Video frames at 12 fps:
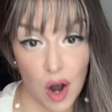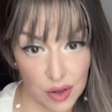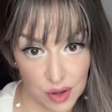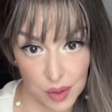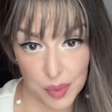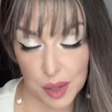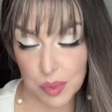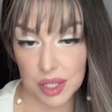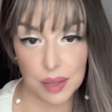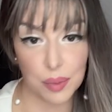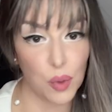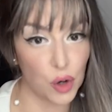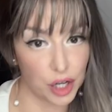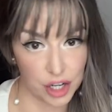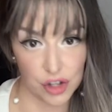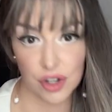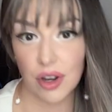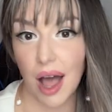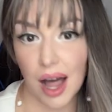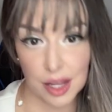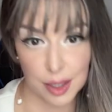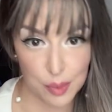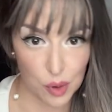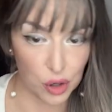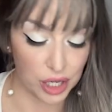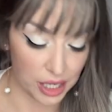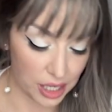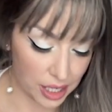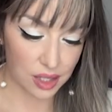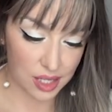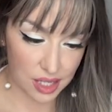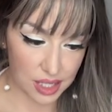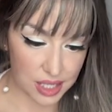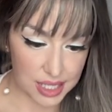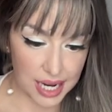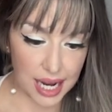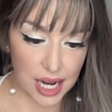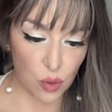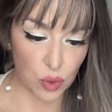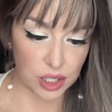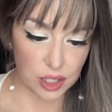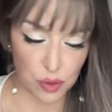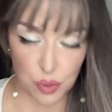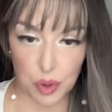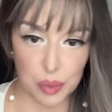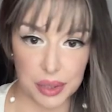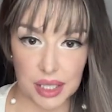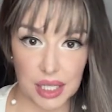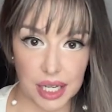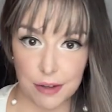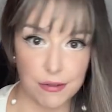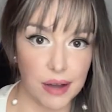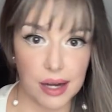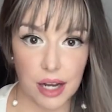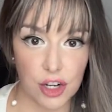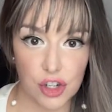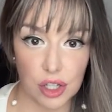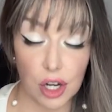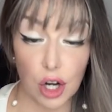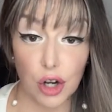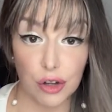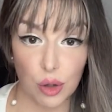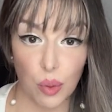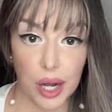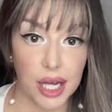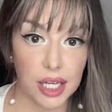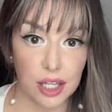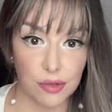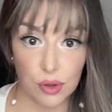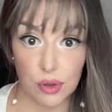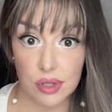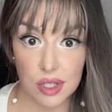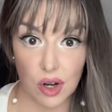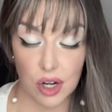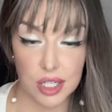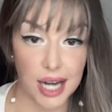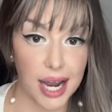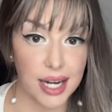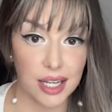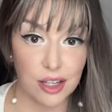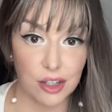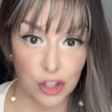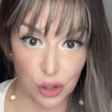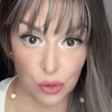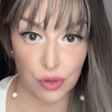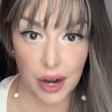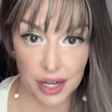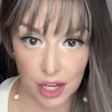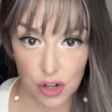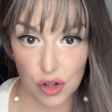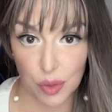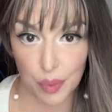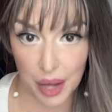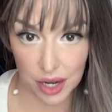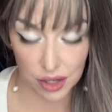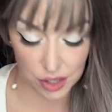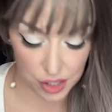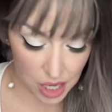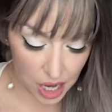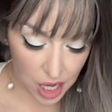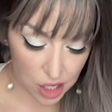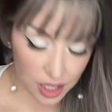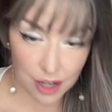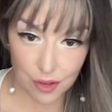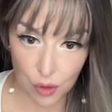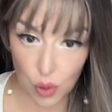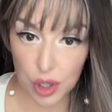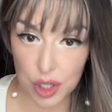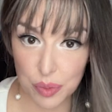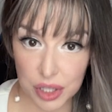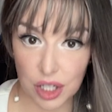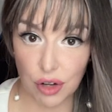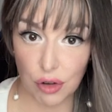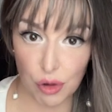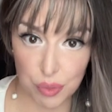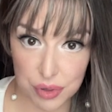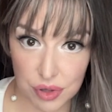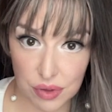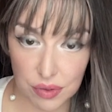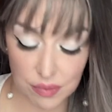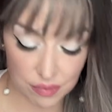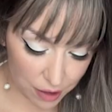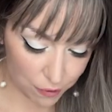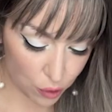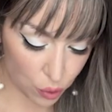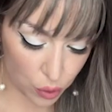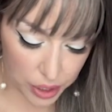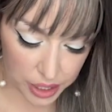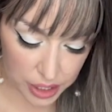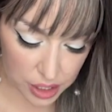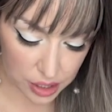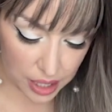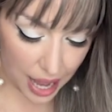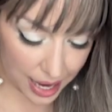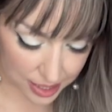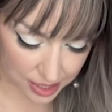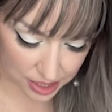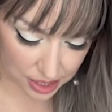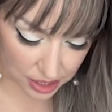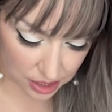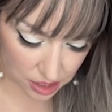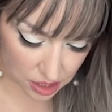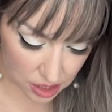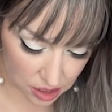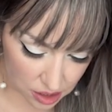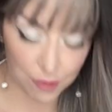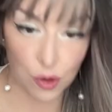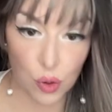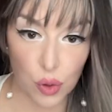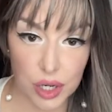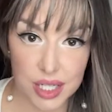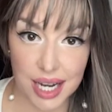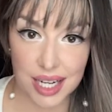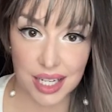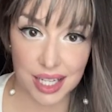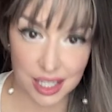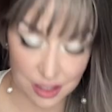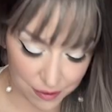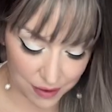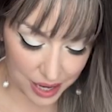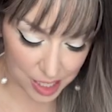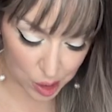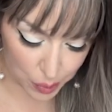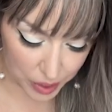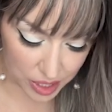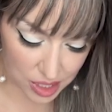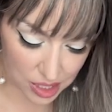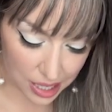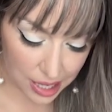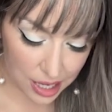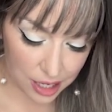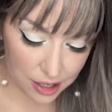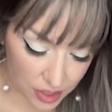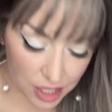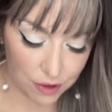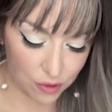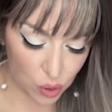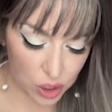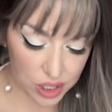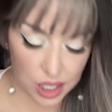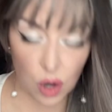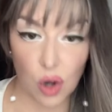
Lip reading: other, maybe the mortgage, alimony. This is the day when it will be like a financial earthquake if you start any new financial matters. Avoid big groups, avoid accidents, avoid any investments, avoid the